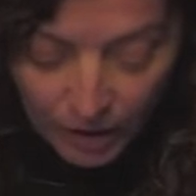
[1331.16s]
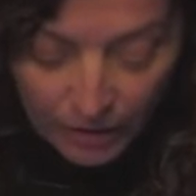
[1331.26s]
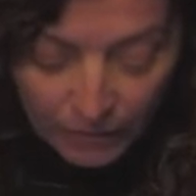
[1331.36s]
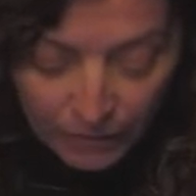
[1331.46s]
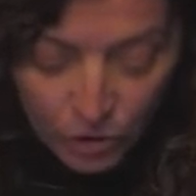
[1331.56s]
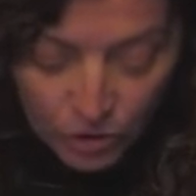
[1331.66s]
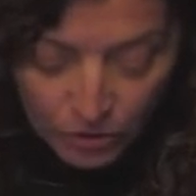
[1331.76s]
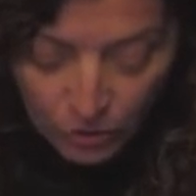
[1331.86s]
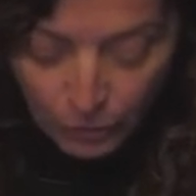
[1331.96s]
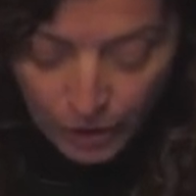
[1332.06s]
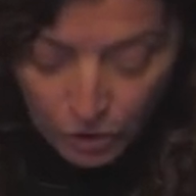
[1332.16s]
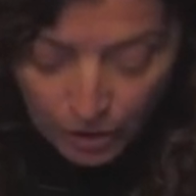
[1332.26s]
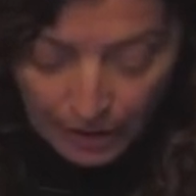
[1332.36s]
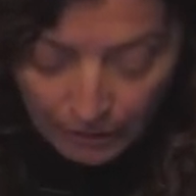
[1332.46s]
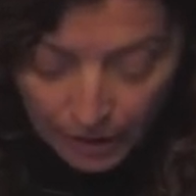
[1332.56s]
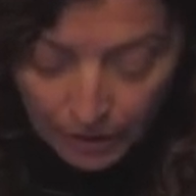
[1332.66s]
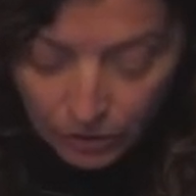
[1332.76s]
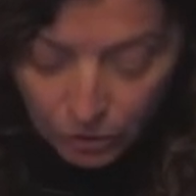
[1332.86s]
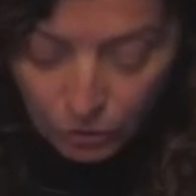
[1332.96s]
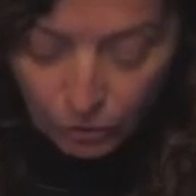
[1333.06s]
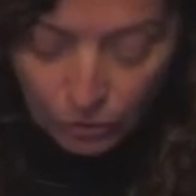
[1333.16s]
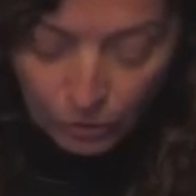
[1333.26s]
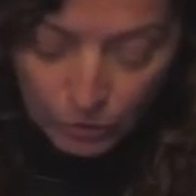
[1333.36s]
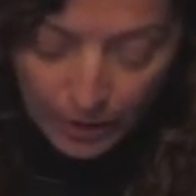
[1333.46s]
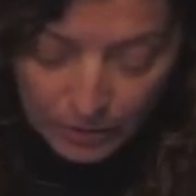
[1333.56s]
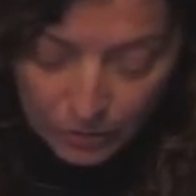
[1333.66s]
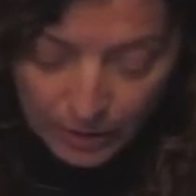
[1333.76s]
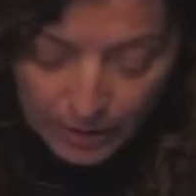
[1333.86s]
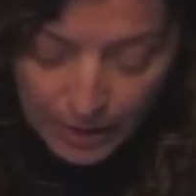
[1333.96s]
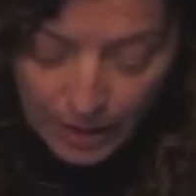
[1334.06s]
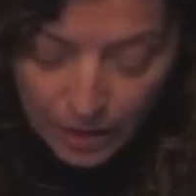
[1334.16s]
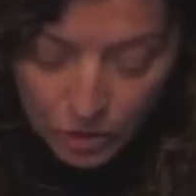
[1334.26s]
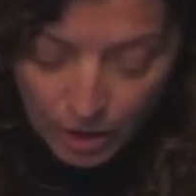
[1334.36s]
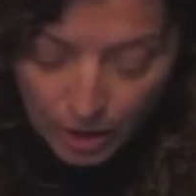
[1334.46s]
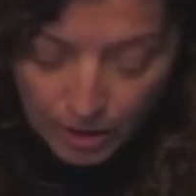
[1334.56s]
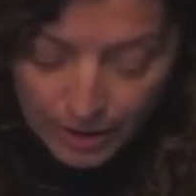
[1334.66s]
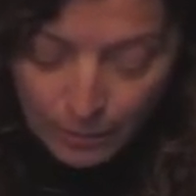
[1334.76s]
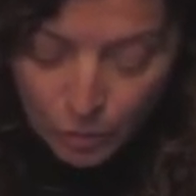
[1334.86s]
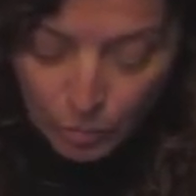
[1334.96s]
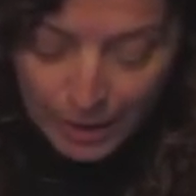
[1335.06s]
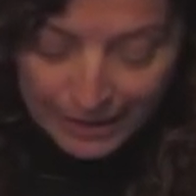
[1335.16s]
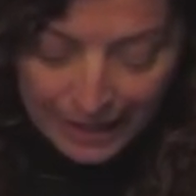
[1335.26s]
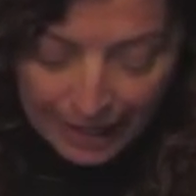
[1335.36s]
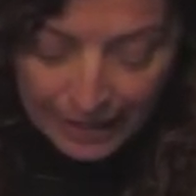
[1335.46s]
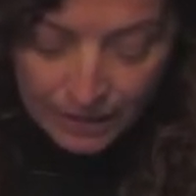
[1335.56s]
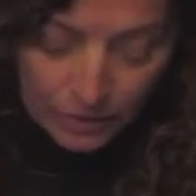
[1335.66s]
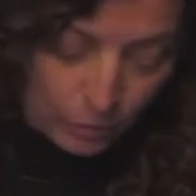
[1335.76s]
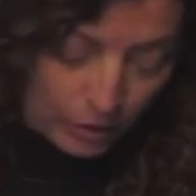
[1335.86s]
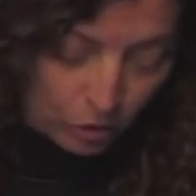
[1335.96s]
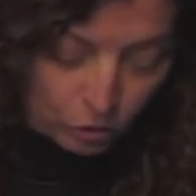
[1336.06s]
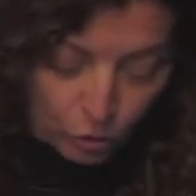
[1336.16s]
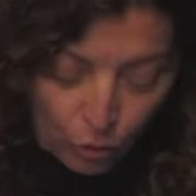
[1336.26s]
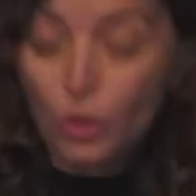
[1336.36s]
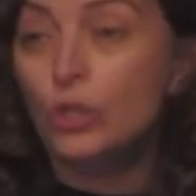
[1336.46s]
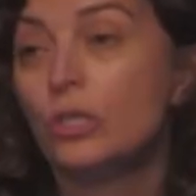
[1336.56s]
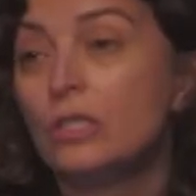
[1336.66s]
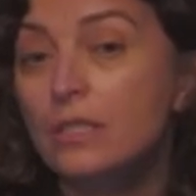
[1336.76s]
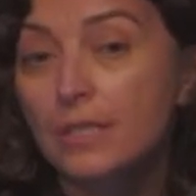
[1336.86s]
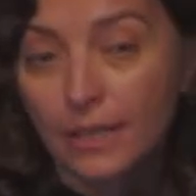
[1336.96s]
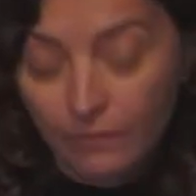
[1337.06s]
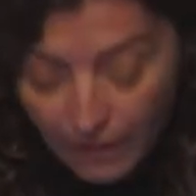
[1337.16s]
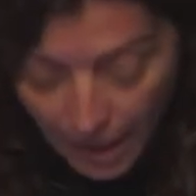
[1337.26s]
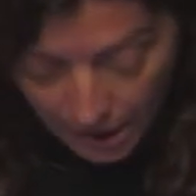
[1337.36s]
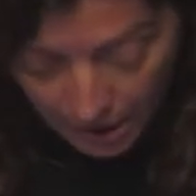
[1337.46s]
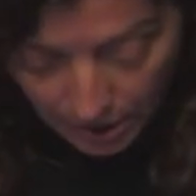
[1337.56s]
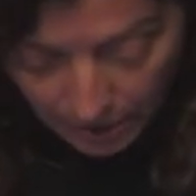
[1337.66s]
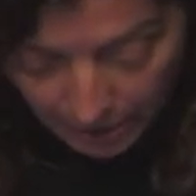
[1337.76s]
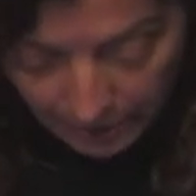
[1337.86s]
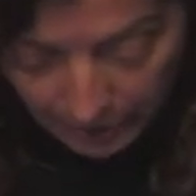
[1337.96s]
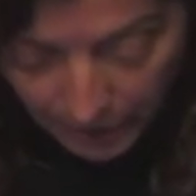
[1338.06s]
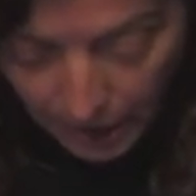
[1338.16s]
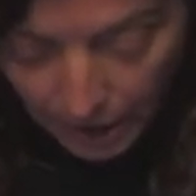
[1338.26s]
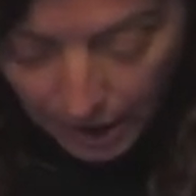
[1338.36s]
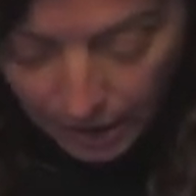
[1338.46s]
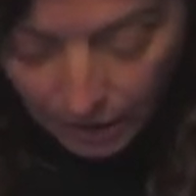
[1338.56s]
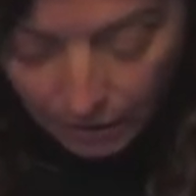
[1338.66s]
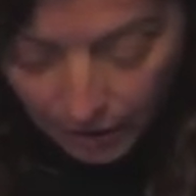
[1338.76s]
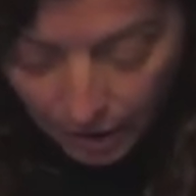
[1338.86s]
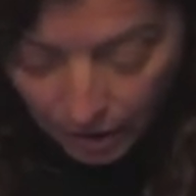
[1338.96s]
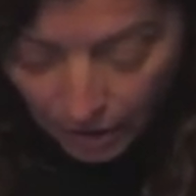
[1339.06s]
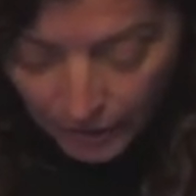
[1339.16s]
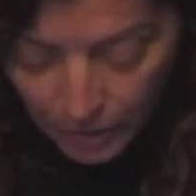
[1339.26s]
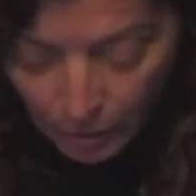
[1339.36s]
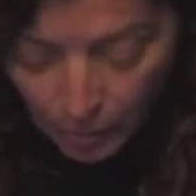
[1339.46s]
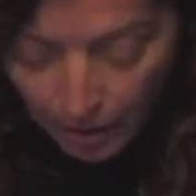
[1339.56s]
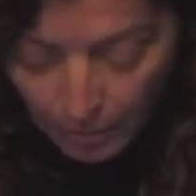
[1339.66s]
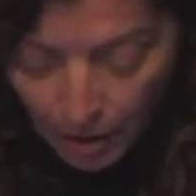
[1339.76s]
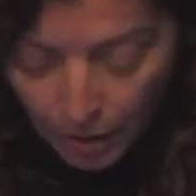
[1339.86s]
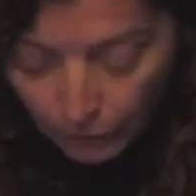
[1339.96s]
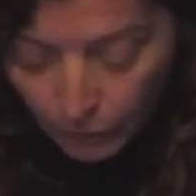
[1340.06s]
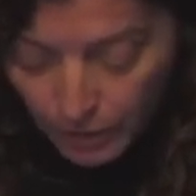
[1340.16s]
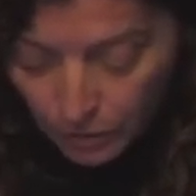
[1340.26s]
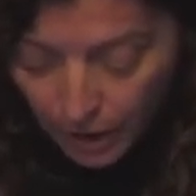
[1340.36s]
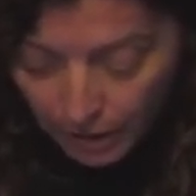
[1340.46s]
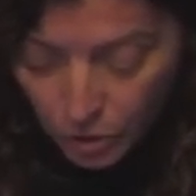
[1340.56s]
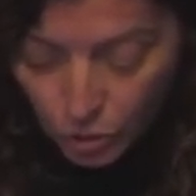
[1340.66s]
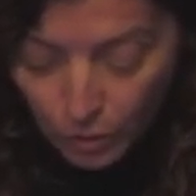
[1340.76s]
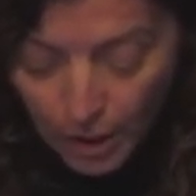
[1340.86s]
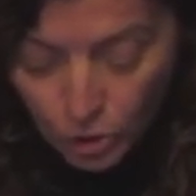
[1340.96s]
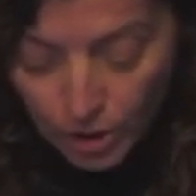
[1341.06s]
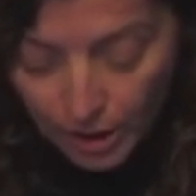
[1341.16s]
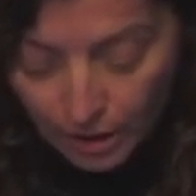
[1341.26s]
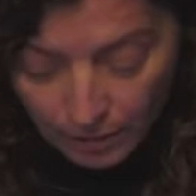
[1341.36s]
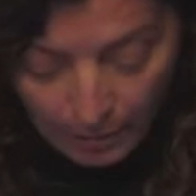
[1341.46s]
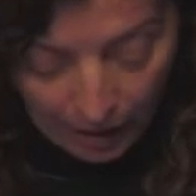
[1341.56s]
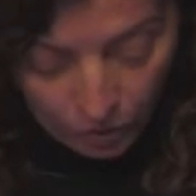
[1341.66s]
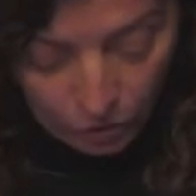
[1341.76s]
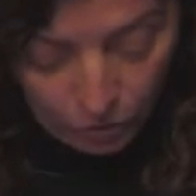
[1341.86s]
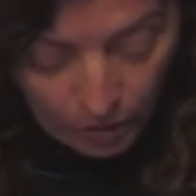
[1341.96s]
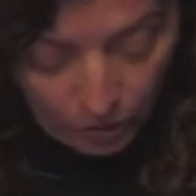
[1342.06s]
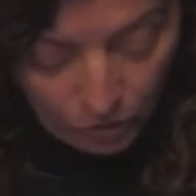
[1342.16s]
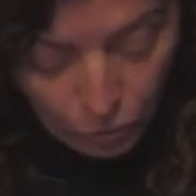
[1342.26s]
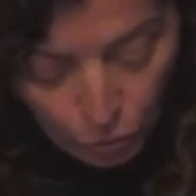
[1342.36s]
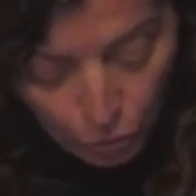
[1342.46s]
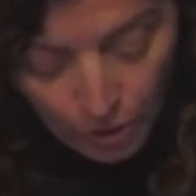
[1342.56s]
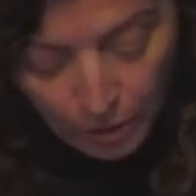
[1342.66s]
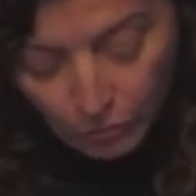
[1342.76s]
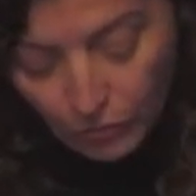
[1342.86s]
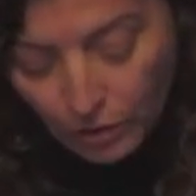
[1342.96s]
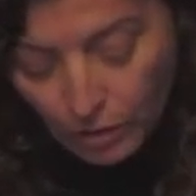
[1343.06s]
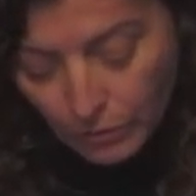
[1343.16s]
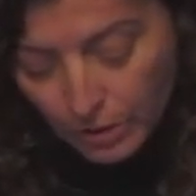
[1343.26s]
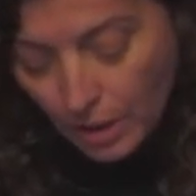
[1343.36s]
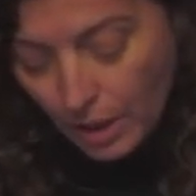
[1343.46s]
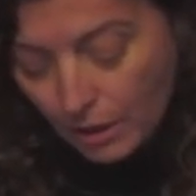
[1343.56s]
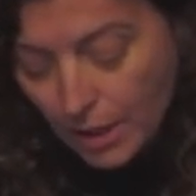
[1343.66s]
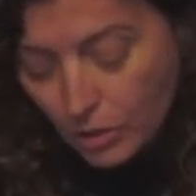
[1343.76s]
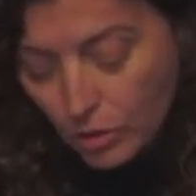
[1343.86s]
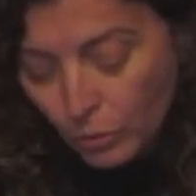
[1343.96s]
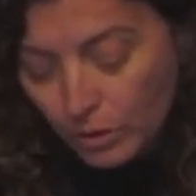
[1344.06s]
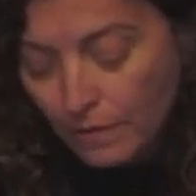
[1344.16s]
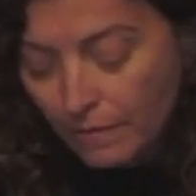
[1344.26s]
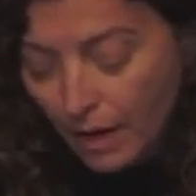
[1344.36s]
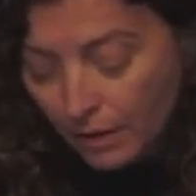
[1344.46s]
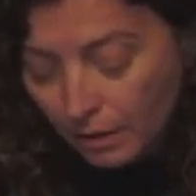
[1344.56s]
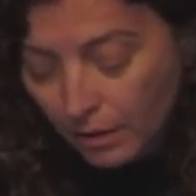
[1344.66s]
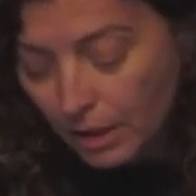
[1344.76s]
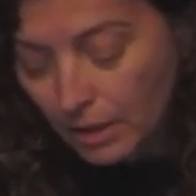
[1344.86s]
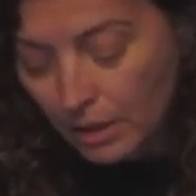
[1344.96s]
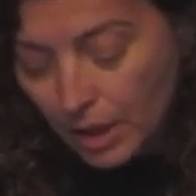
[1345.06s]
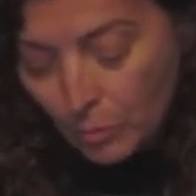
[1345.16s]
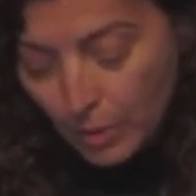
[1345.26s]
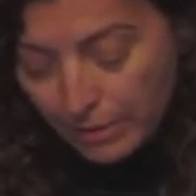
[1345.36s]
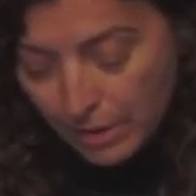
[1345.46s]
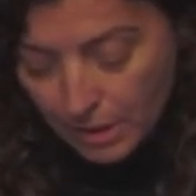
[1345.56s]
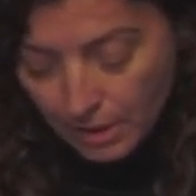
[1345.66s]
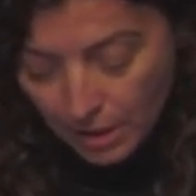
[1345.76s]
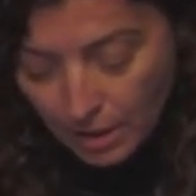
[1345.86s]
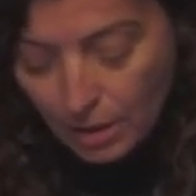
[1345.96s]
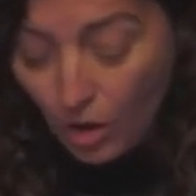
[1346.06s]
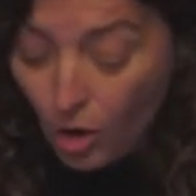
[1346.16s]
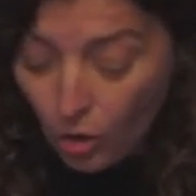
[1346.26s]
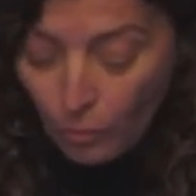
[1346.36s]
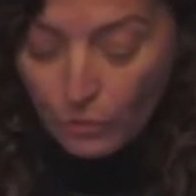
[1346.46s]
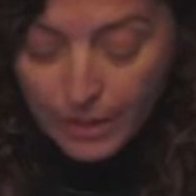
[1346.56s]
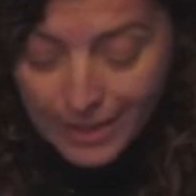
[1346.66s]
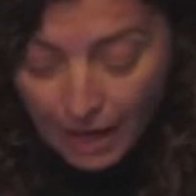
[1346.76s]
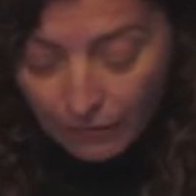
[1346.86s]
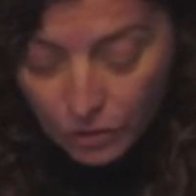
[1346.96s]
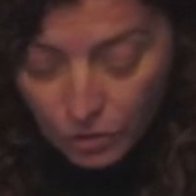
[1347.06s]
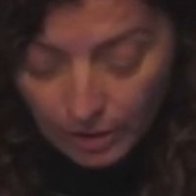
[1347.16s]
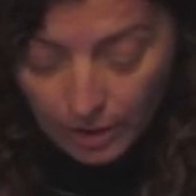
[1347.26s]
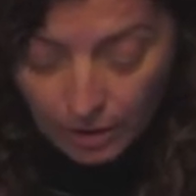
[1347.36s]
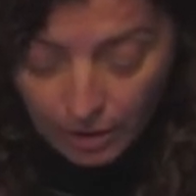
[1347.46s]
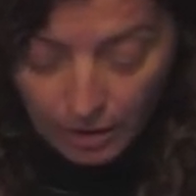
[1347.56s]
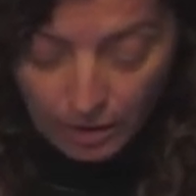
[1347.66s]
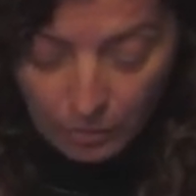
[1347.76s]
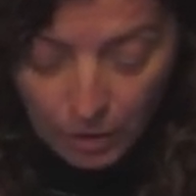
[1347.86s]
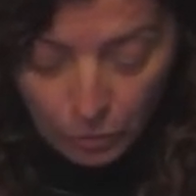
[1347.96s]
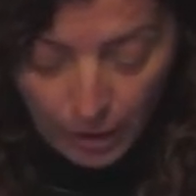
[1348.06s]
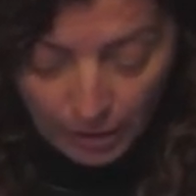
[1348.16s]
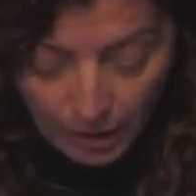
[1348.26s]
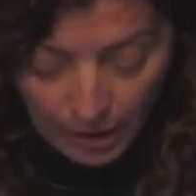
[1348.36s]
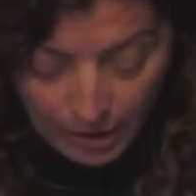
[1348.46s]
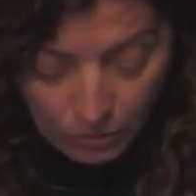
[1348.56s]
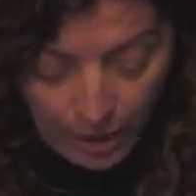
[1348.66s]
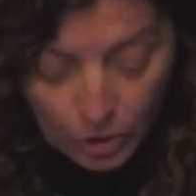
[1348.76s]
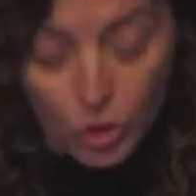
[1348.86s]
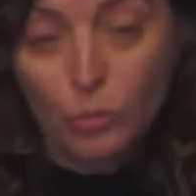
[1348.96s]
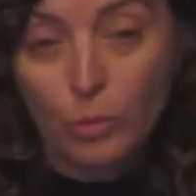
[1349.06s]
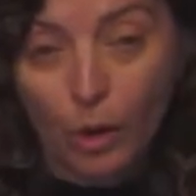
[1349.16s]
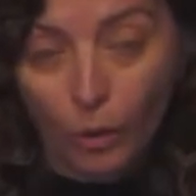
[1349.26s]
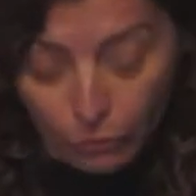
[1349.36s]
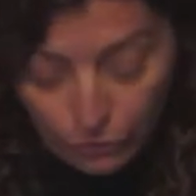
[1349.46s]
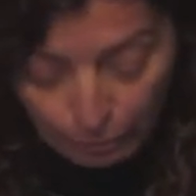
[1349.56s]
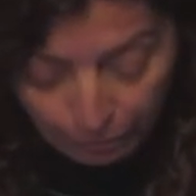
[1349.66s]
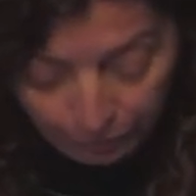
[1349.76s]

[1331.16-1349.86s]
the features of which gave little clue as to his age, seemed to be lined with contortions and vice. And the grinning of his mobile mouth was rather strangely ill-matched to the two deep furrows that stood defiantly, imperiously, almost savagely between his reddish brows.